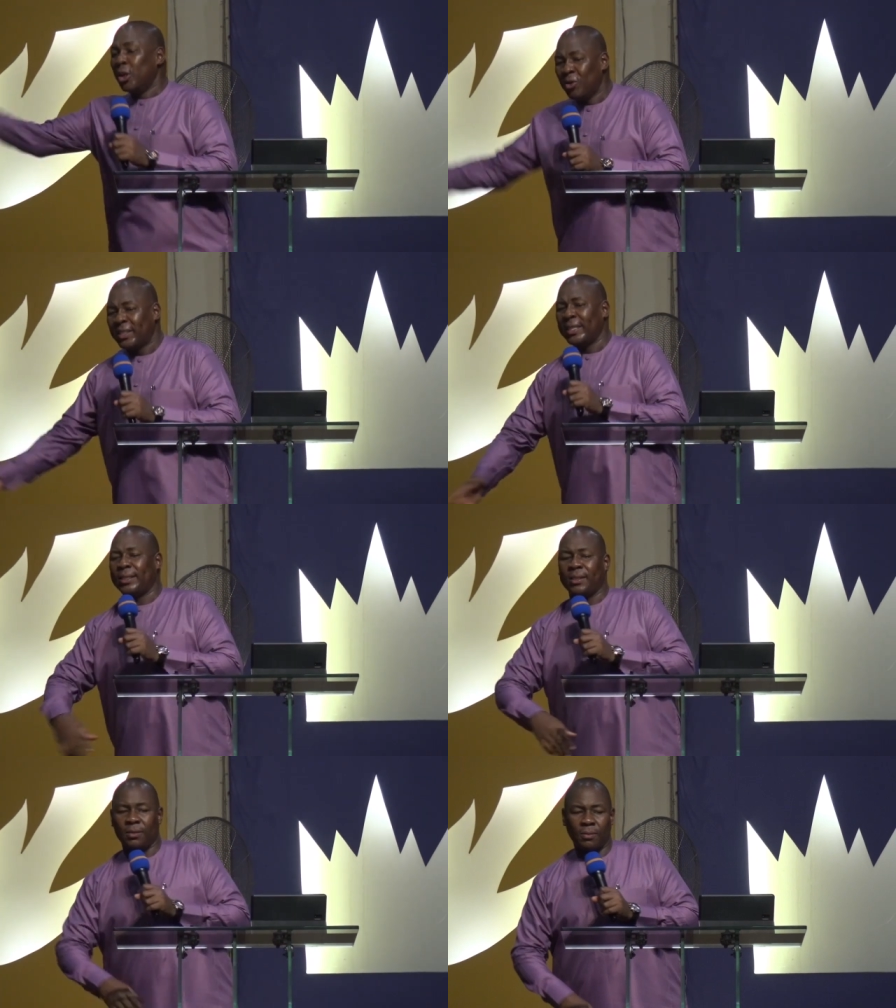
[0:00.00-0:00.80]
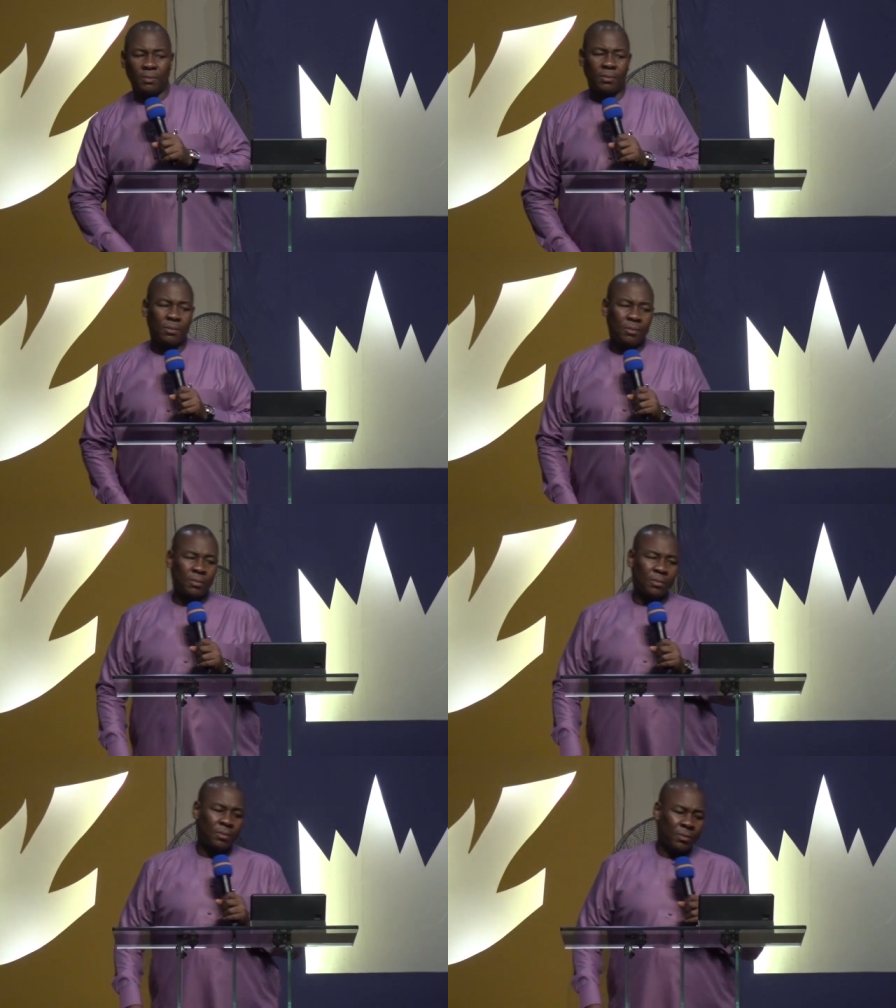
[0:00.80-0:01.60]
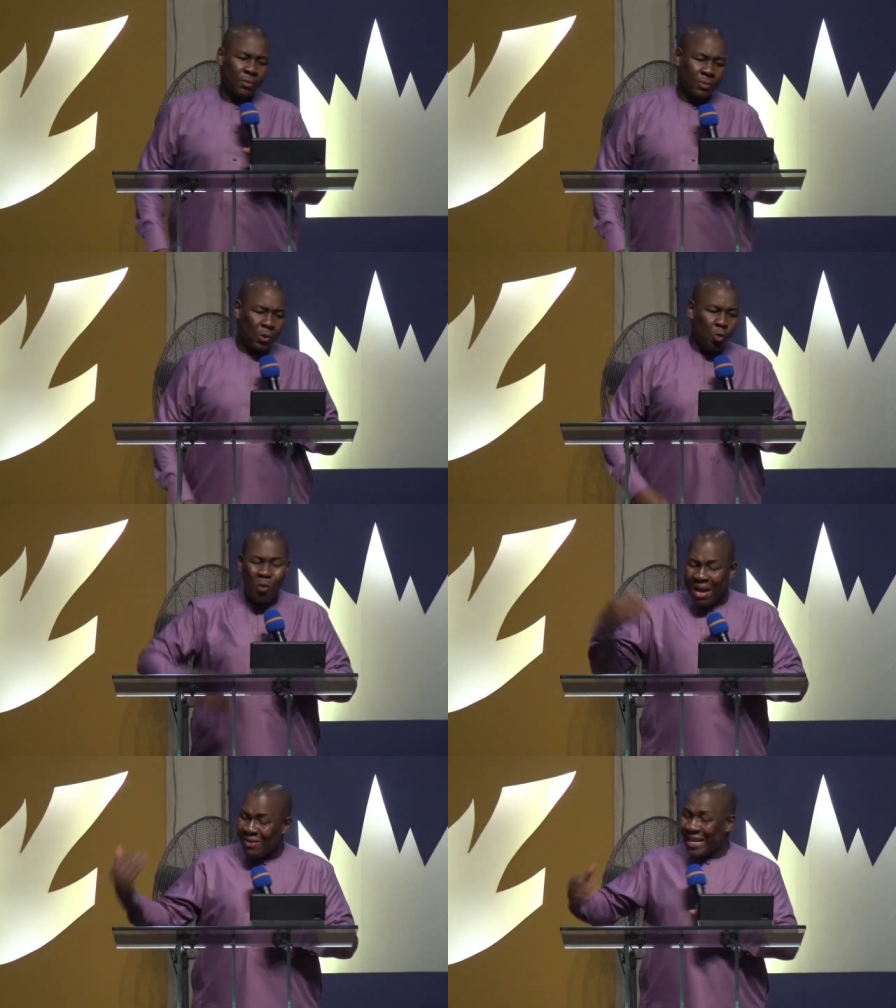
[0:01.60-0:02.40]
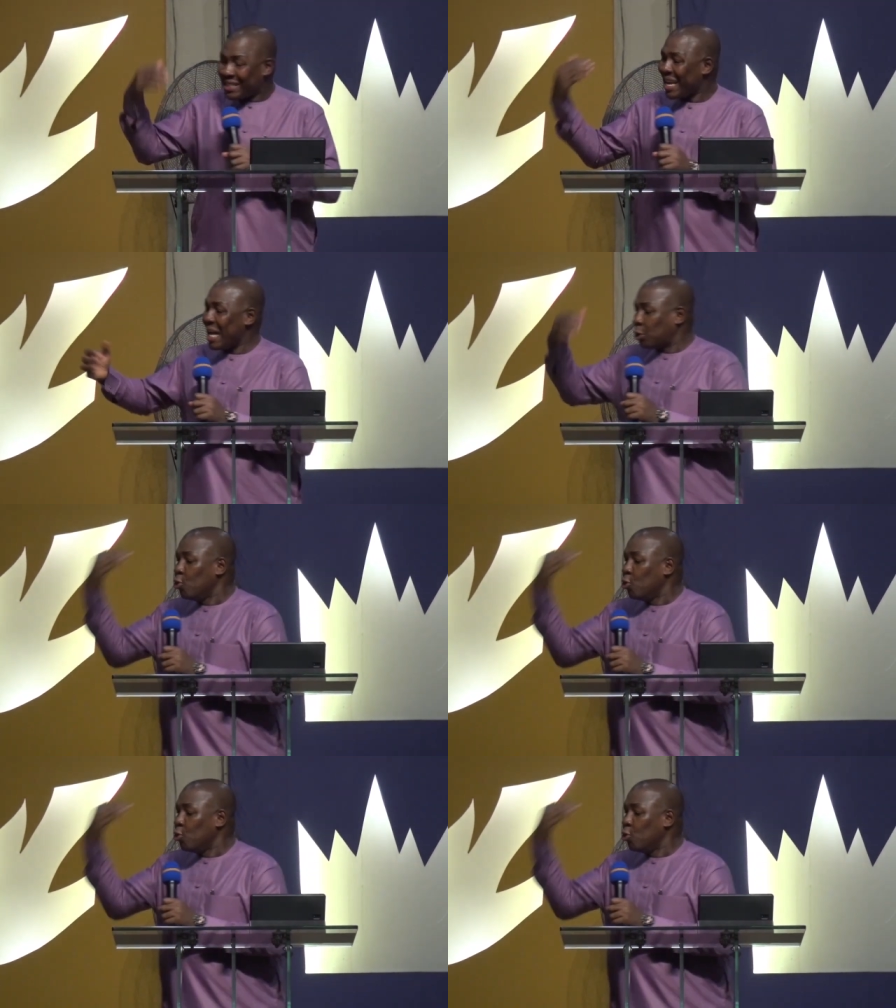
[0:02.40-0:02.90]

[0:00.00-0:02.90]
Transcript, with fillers: lose it. Whoever desires to